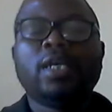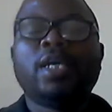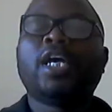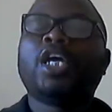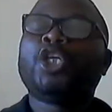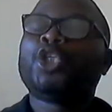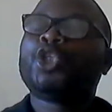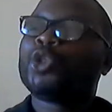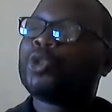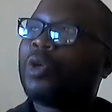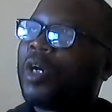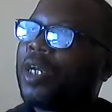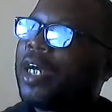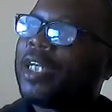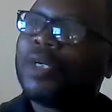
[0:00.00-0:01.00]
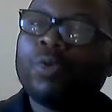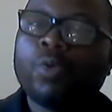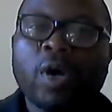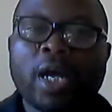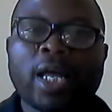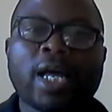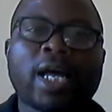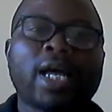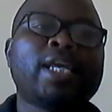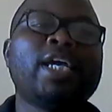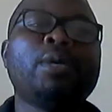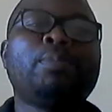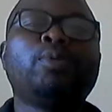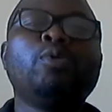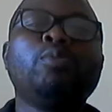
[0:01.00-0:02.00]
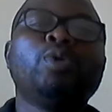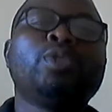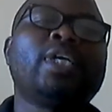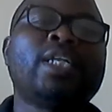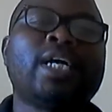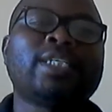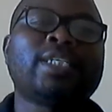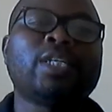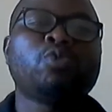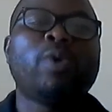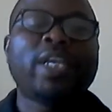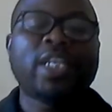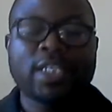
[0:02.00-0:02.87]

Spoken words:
ensure that the worker get promoted as at when